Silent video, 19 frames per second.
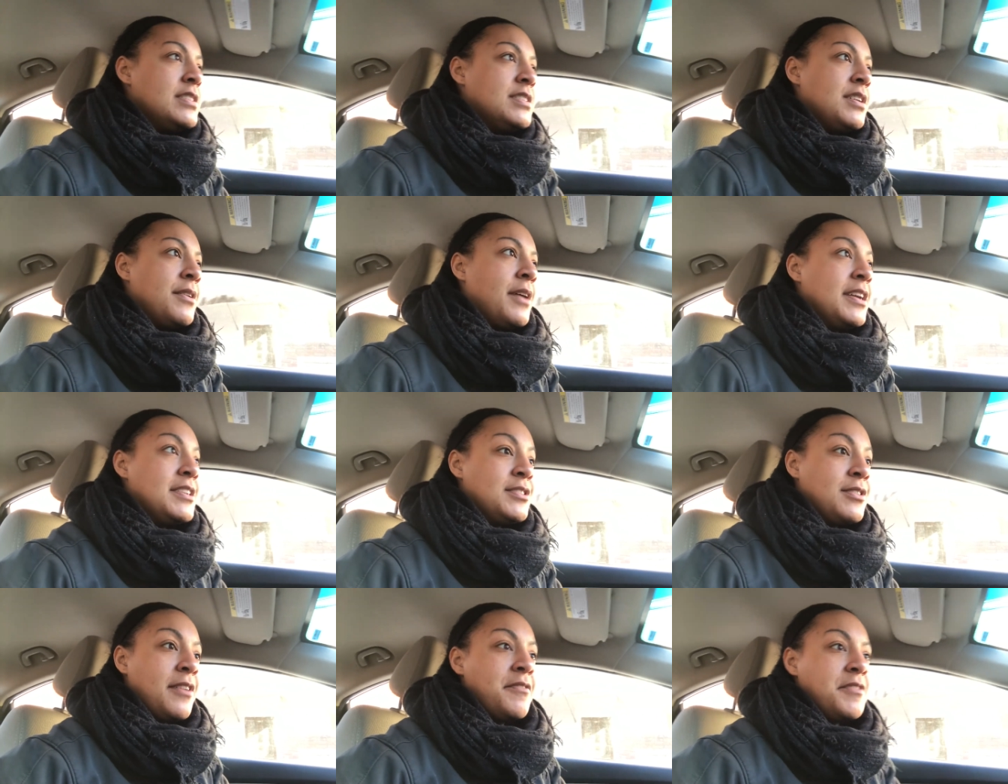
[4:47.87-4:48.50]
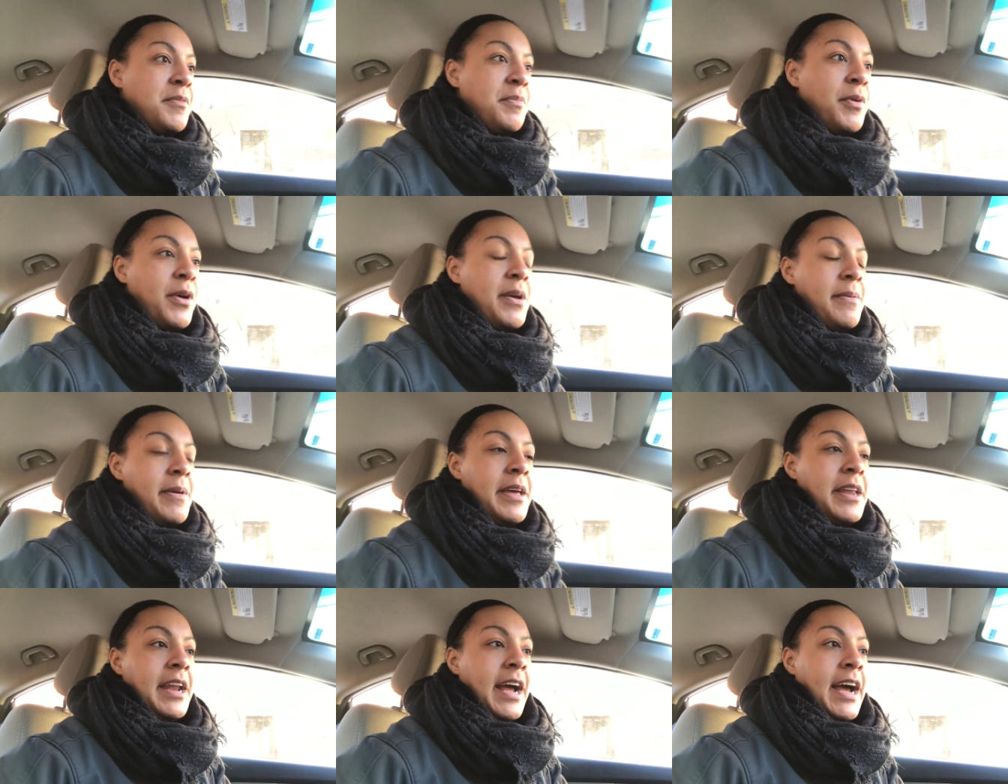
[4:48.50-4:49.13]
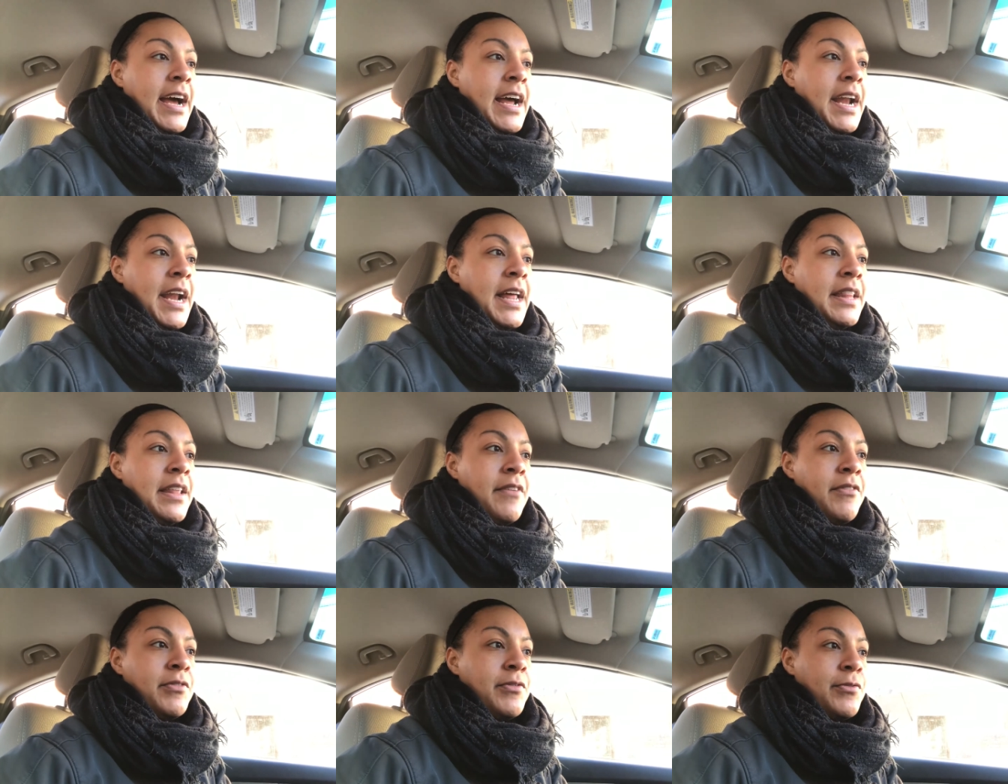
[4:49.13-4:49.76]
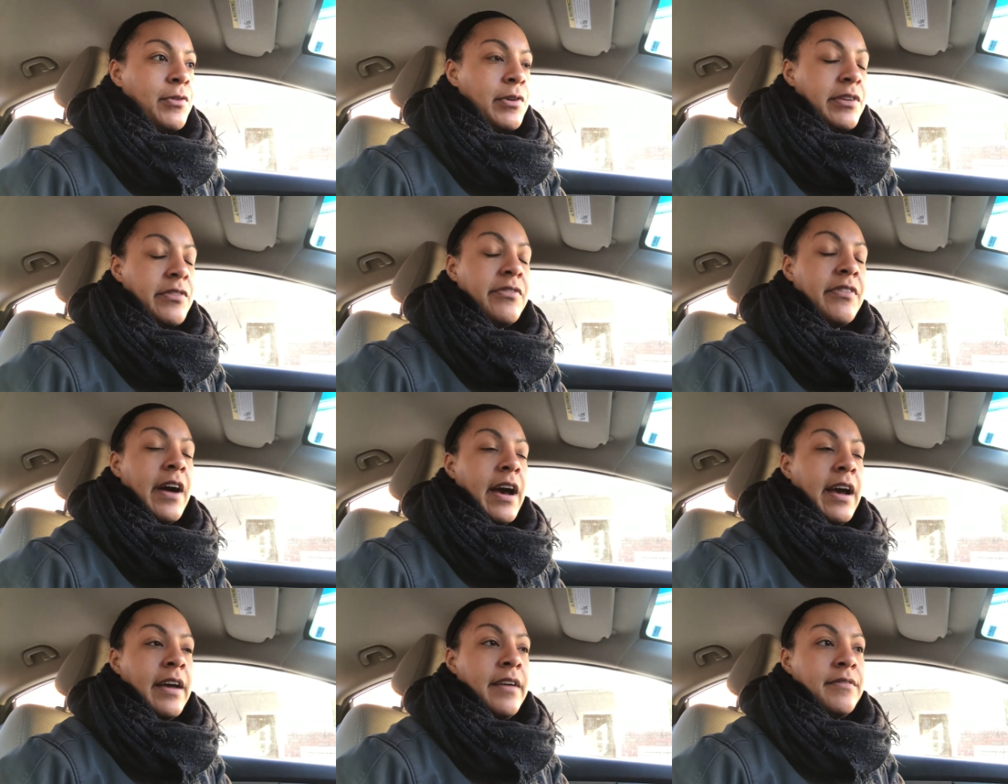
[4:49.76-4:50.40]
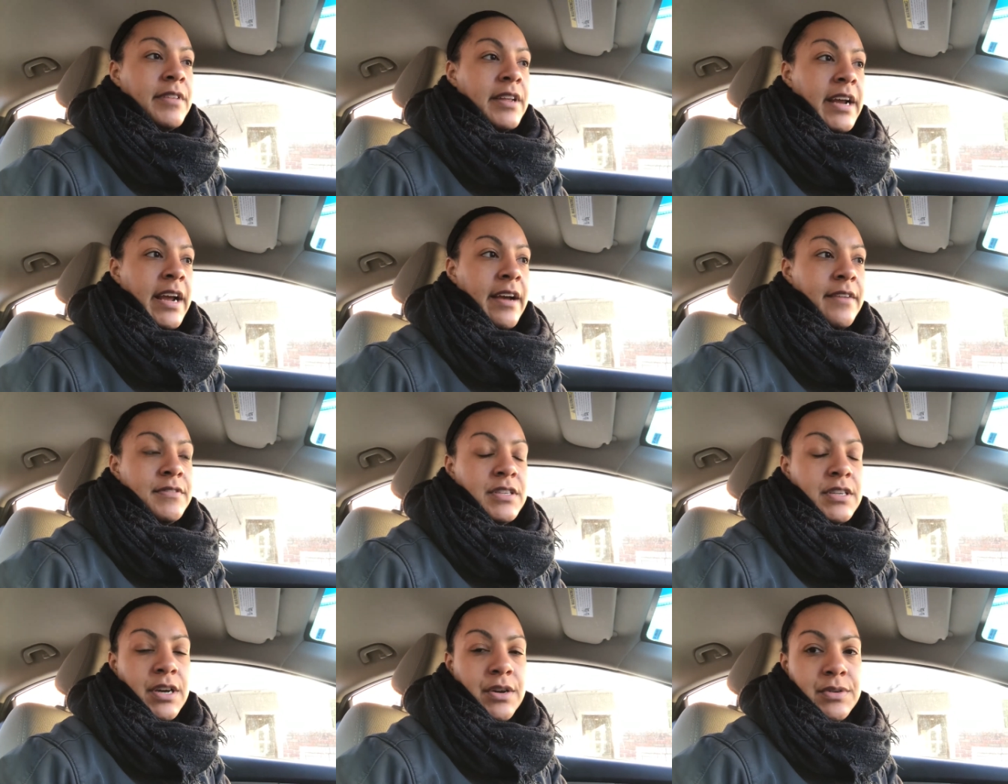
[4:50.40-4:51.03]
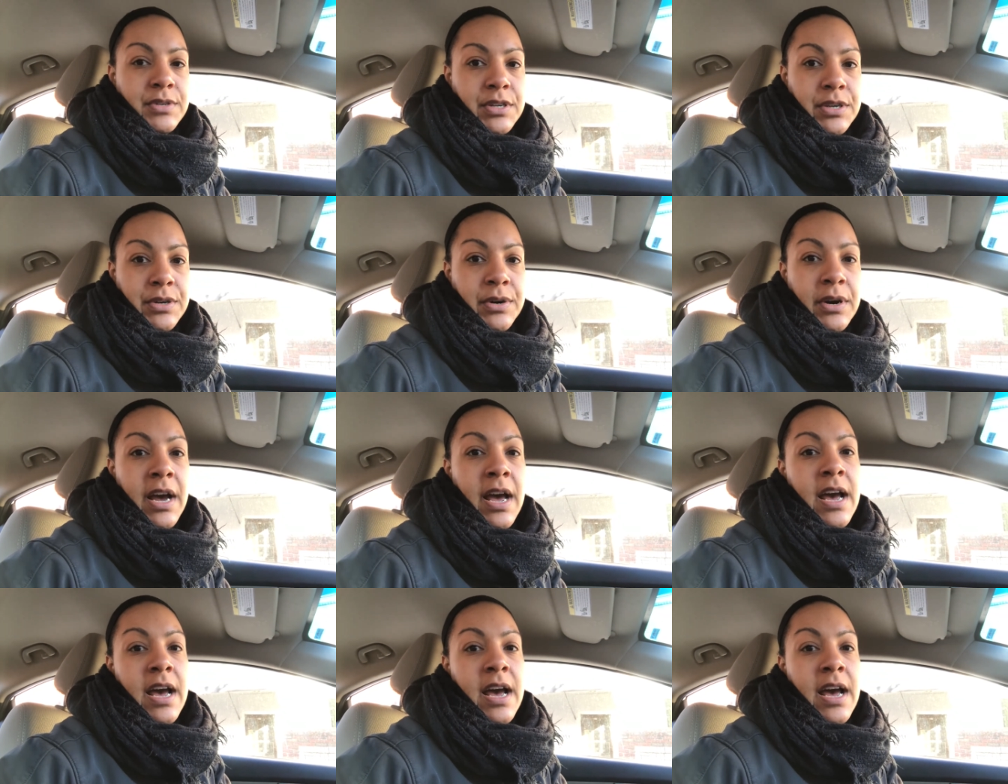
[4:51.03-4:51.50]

so I do have an appointment at 11:45 that I have to go to.